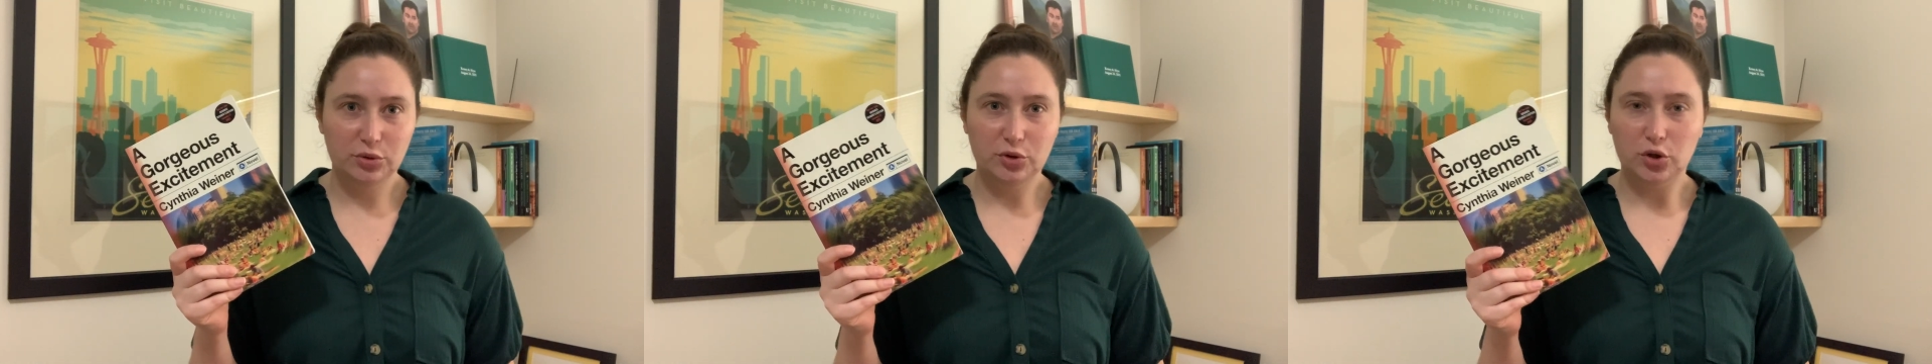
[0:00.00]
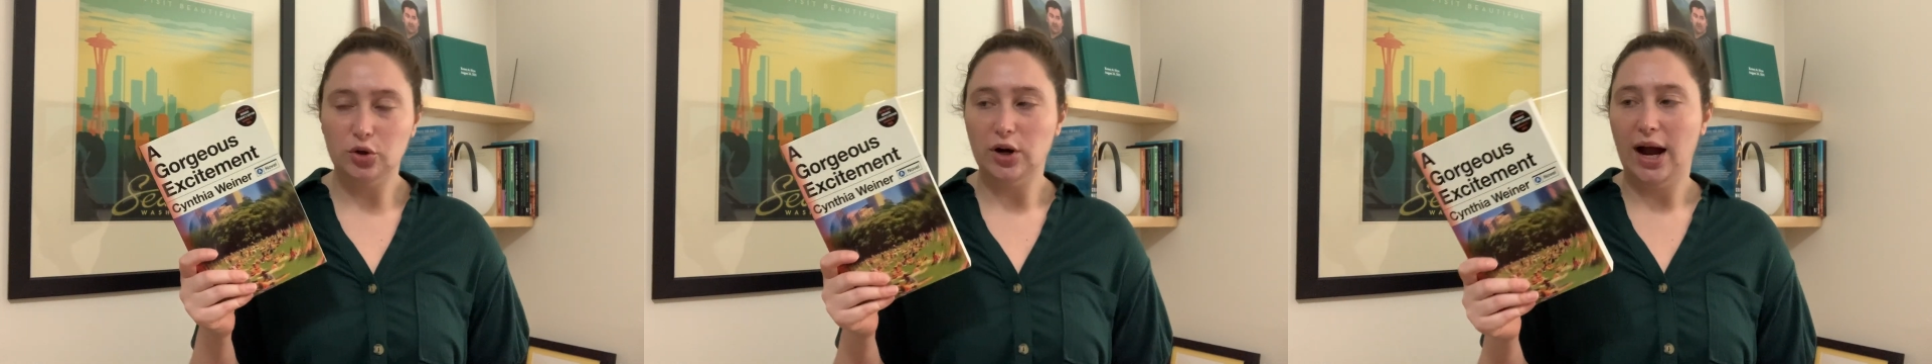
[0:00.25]

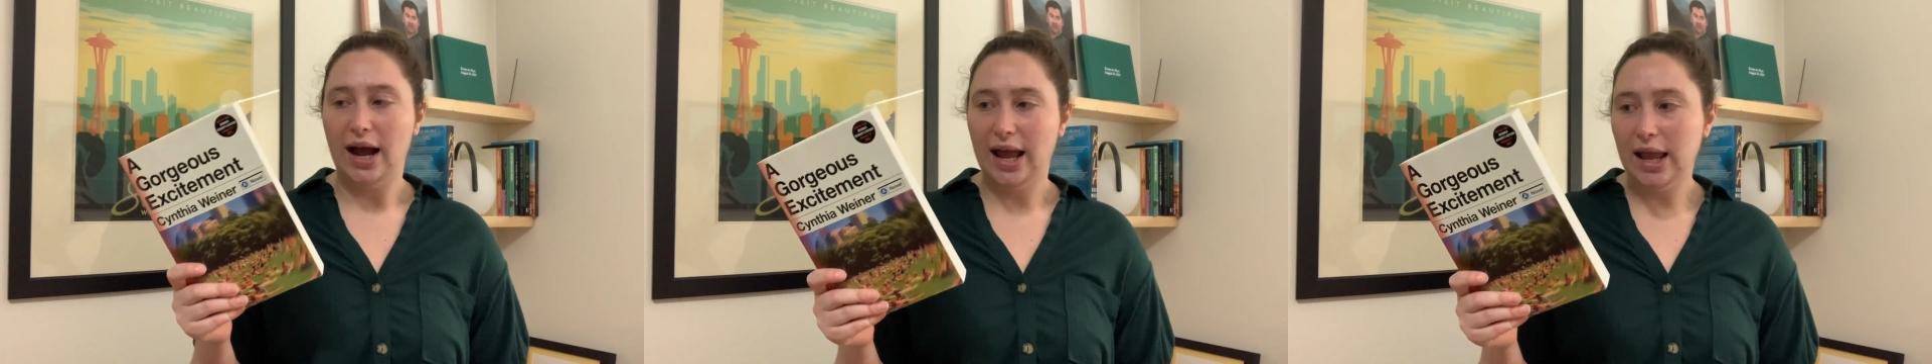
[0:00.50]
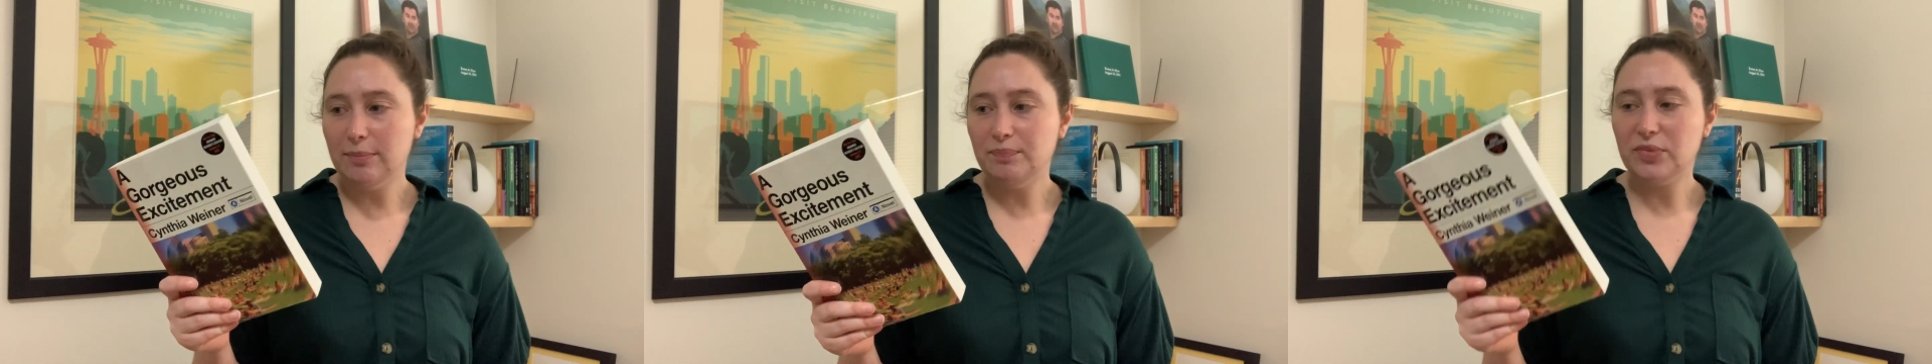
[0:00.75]

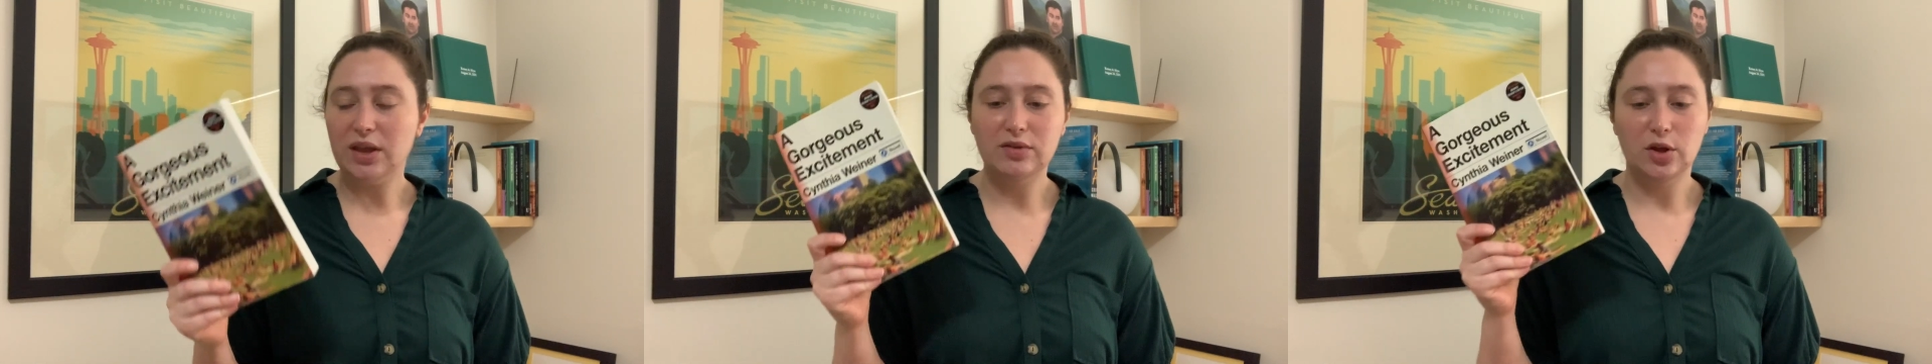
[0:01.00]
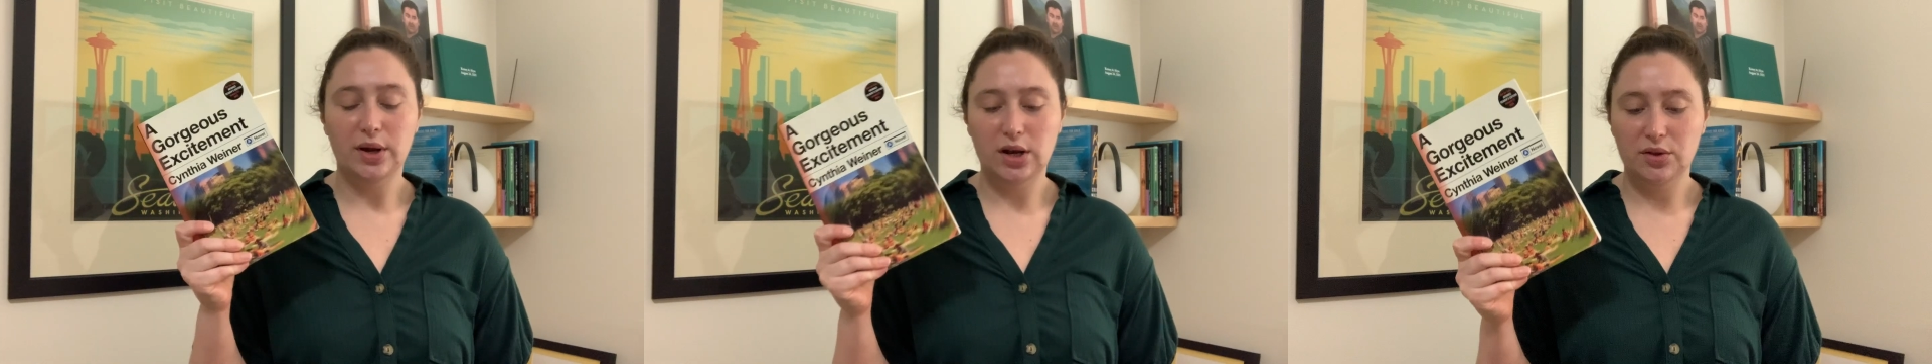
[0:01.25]
crime, even
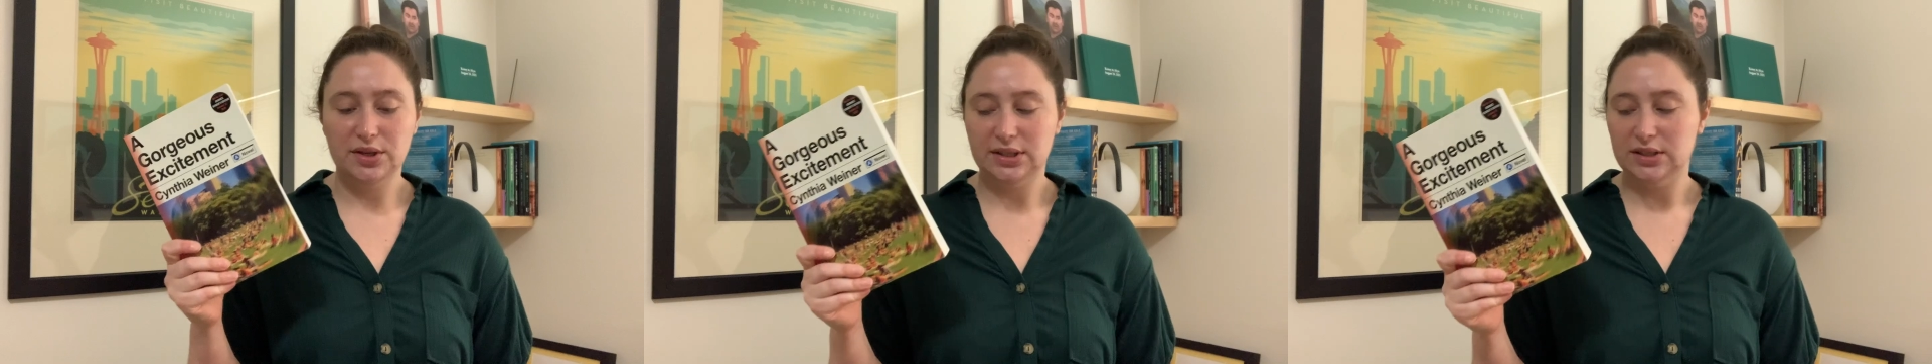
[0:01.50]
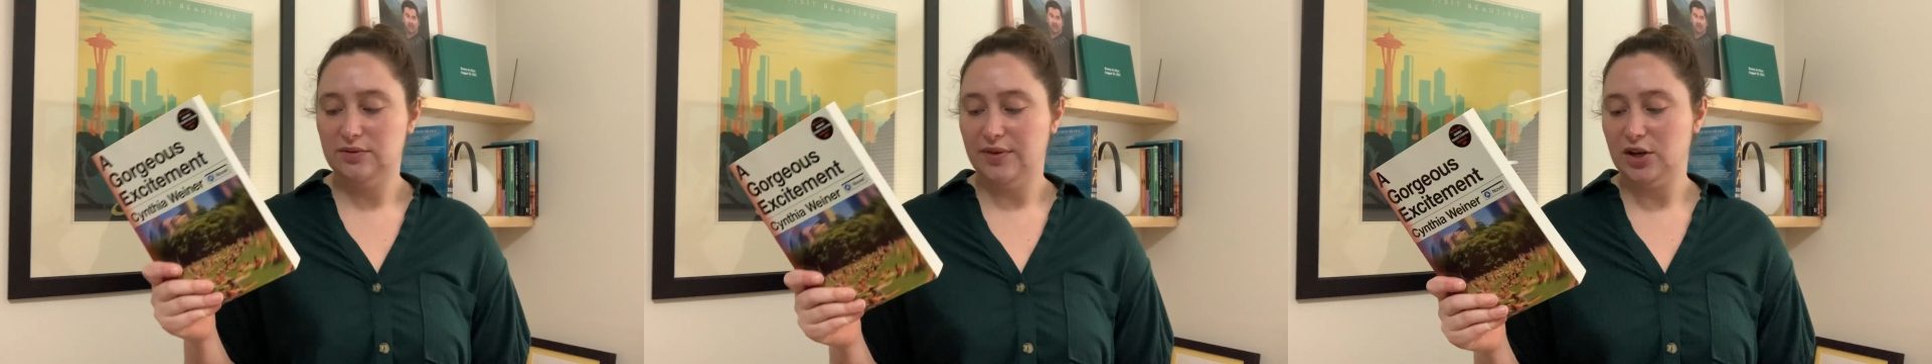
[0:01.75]
though I know this
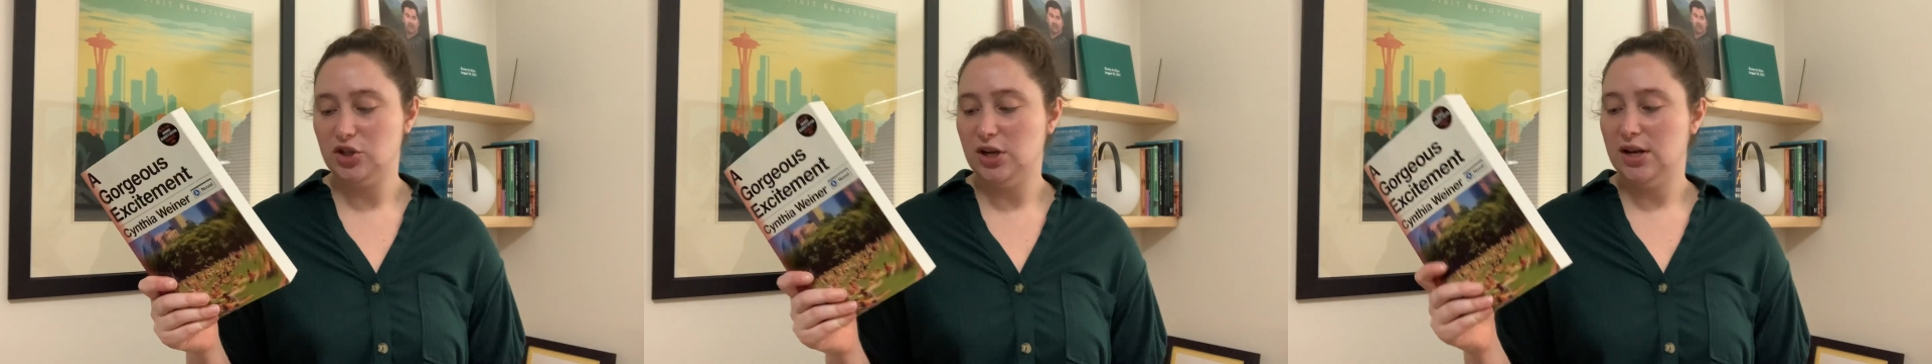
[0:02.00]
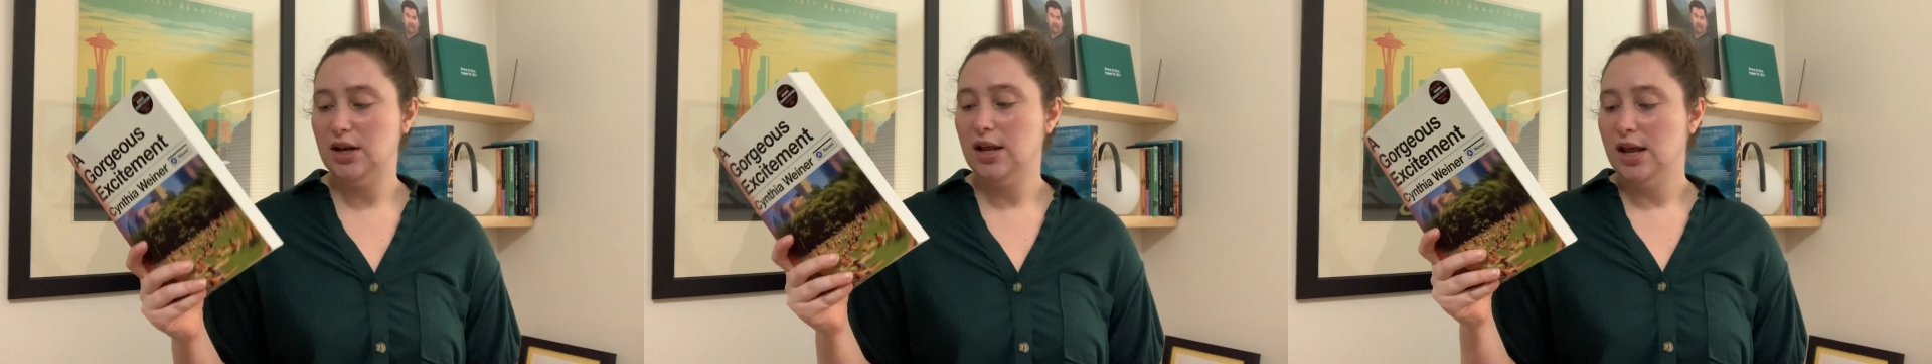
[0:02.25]
is
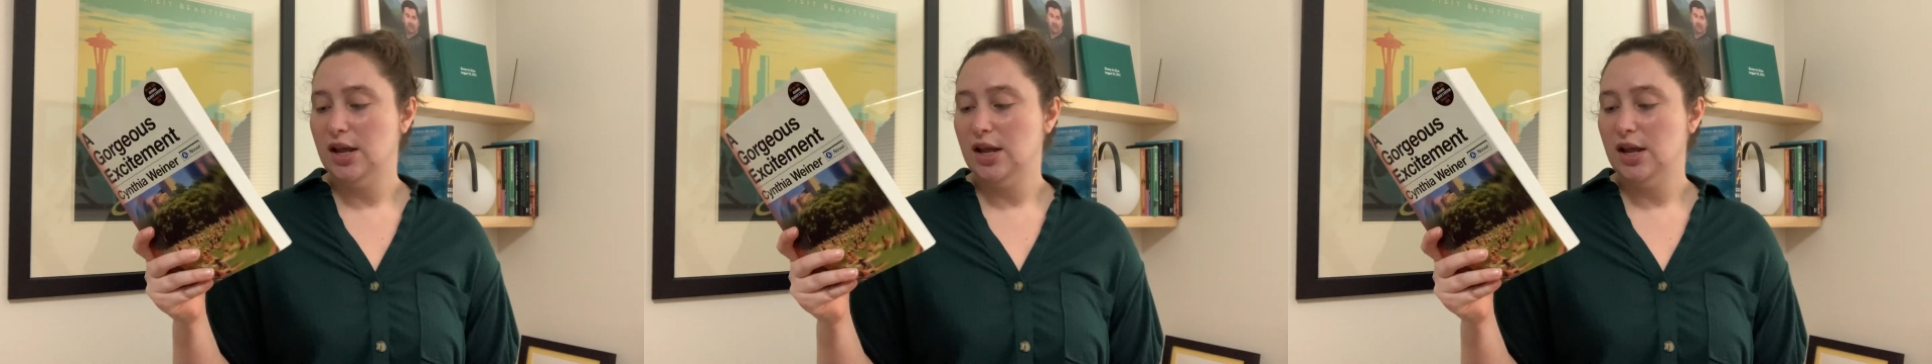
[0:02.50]
fiction.